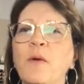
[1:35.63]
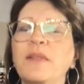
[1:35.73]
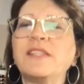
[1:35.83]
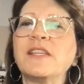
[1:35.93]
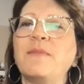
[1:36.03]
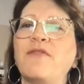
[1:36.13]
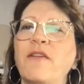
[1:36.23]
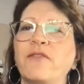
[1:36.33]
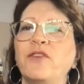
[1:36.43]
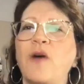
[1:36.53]
Well, this is going to be
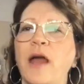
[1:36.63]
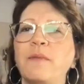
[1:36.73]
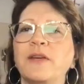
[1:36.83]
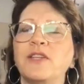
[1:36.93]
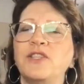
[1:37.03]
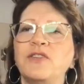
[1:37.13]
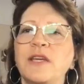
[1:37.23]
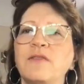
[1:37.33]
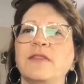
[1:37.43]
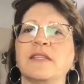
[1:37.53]
fun for you, Ida, because you're
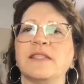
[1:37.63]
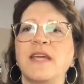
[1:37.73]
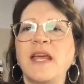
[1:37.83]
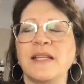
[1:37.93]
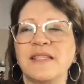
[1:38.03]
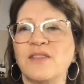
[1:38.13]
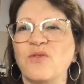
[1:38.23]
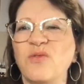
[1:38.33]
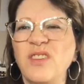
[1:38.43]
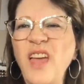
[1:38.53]
down in the States,
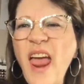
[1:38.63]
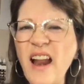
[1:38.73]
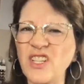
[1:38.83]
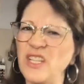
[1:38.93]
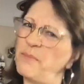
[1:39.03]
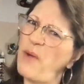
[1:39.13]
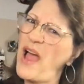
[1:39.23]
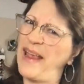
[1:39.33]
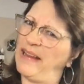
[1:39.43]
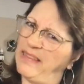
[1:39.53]
so you can't actually
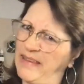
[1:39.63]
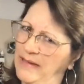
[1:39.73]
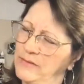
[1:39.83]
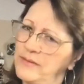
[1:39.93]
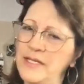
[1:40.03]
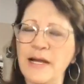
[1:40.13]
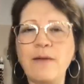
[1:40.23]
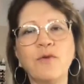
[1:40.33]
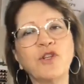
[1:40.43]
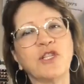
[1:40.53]
buy anything. Tonight,
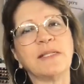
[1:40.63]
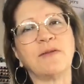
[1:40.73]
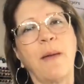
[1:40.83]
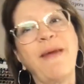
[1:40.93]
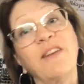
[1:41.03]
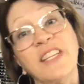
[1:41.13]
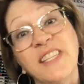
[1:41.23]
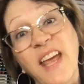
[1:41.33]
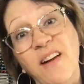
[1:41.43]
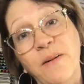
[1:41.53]
we're just, I'm having a
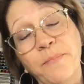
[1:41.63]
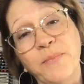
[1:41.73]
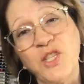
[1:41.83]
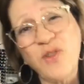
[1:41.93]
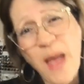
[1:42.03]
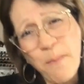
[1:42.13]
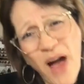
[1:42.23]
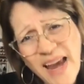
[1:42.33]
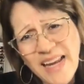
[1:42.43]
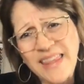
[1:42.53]
sale, but you can't
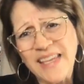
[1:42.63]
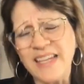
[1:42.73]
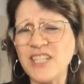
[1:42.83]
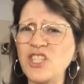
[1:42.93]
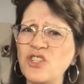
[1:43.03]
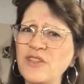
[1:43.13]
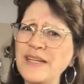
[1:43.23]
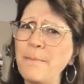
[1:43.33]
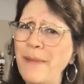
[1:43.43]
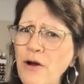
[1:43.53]
buy anything because you're
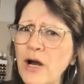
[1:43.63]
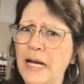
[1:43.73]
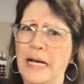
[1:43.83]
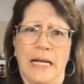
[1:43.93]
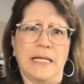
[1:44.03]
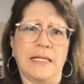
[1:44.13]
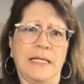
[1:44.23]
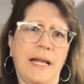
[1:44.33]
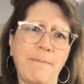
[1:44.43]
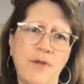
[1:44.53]
in America,
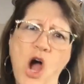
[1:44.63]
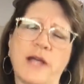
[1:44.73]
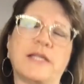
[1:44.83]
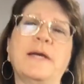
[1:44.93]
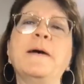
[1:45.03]
and I'm not.